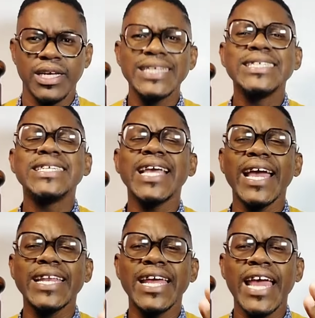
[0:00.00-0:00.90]
She
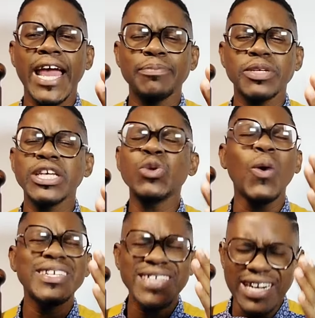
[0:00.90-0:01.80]
had, it
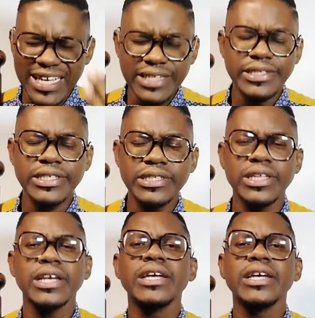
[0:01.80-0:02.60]
was a racist.